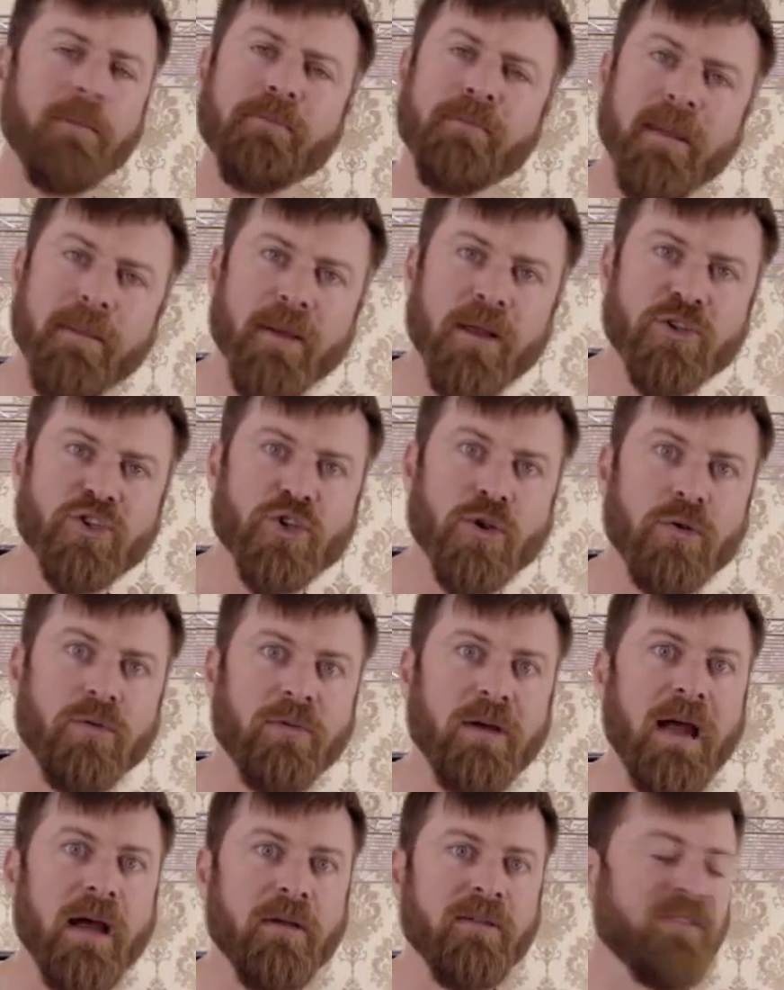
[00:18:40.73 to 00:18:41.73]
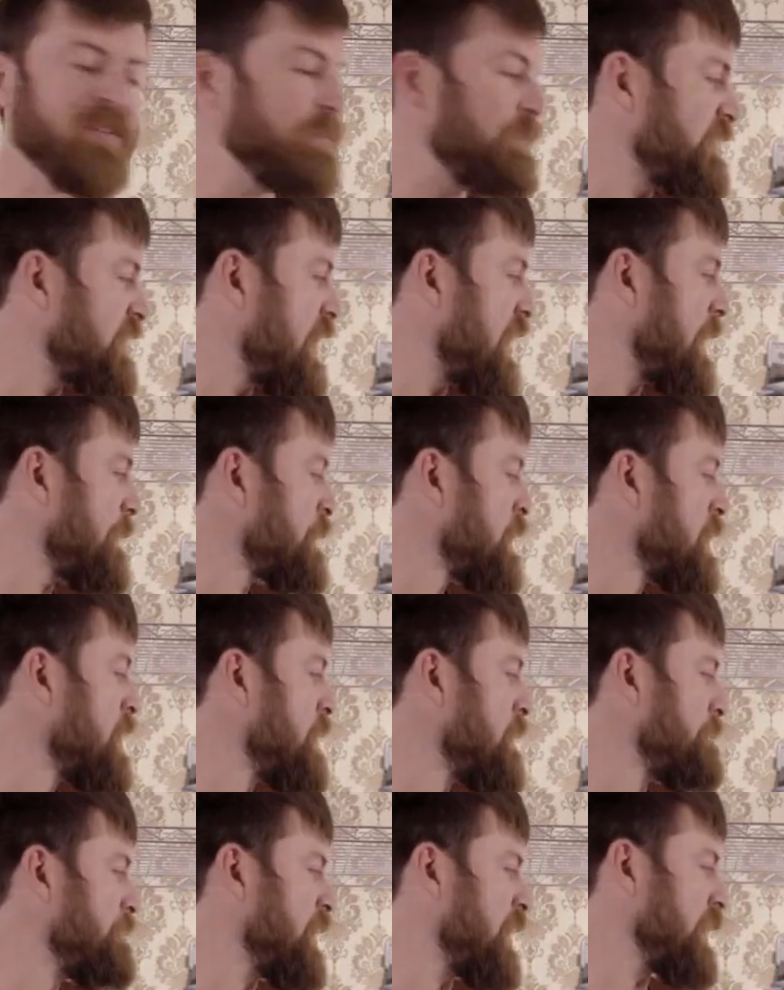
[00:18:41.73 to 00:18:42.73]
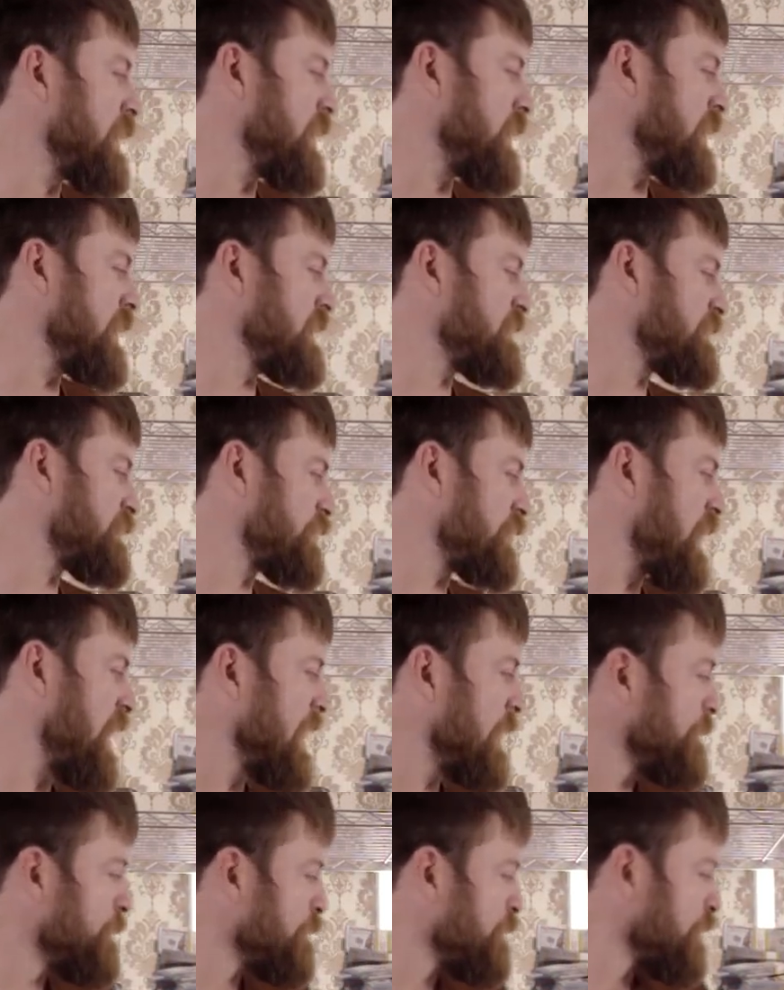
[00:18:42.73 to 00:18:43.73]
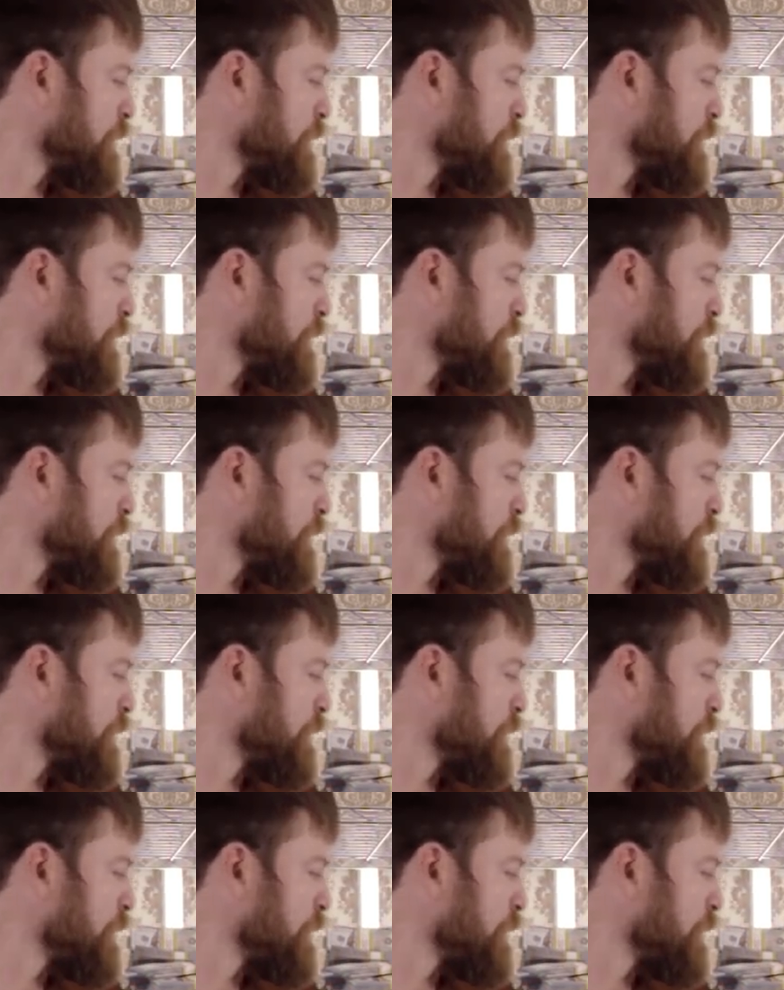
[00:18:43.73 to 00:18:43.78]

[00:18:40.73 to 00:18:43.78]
Maybe I'll show it around sometime, but it's great.